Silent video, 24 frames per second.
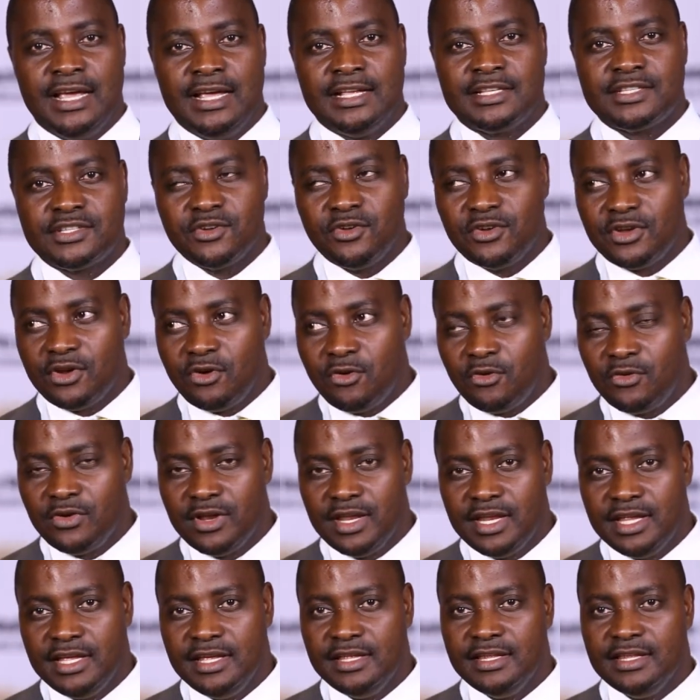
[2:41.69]
It's not
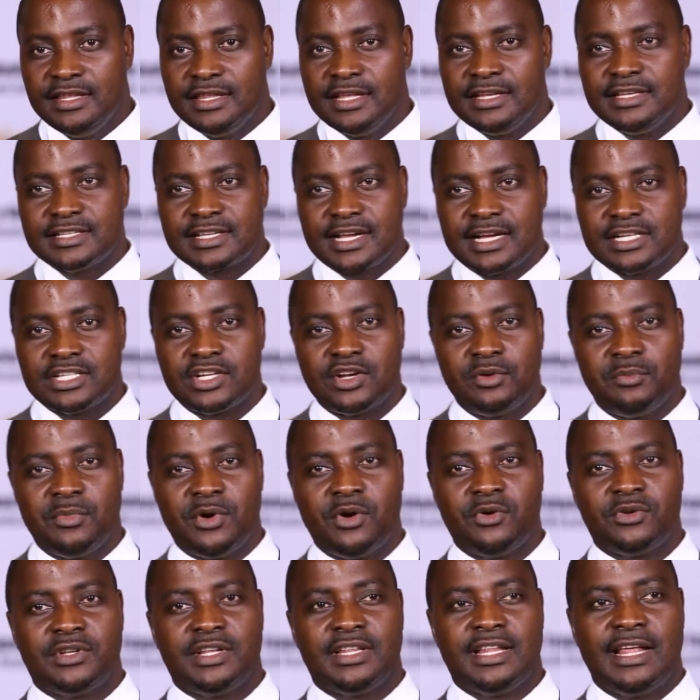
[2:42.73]
only the discussion
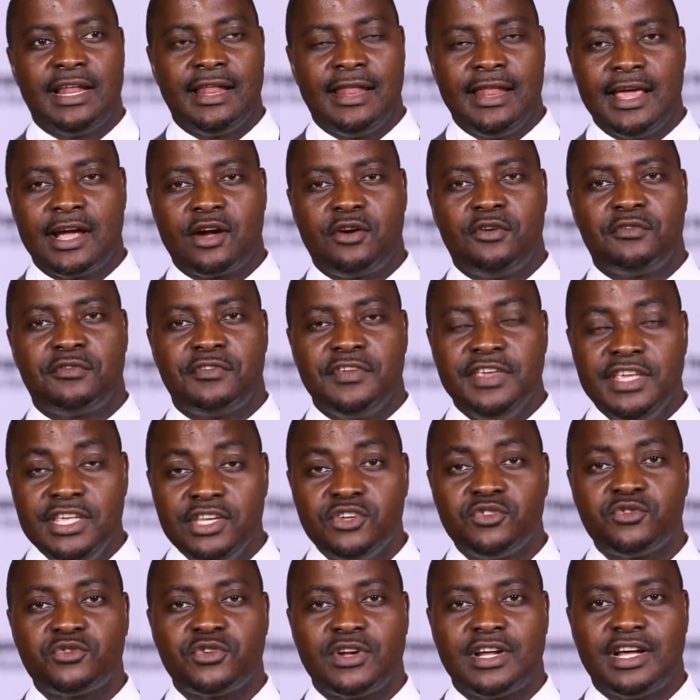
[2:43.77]
about the lack of
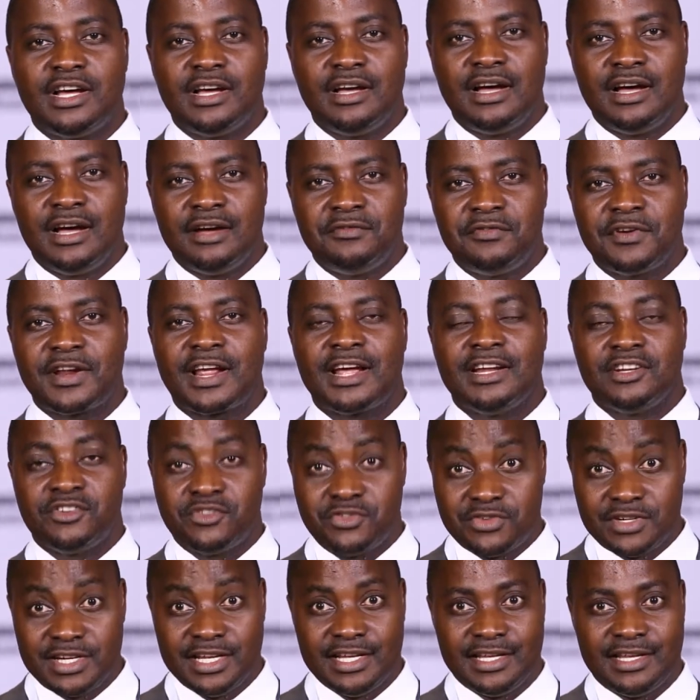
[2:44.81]
intra-African
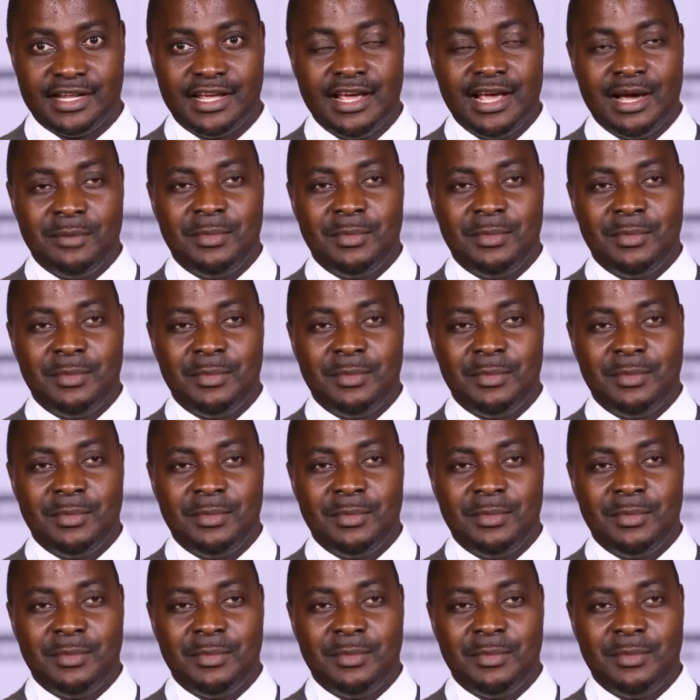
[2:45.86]
trade,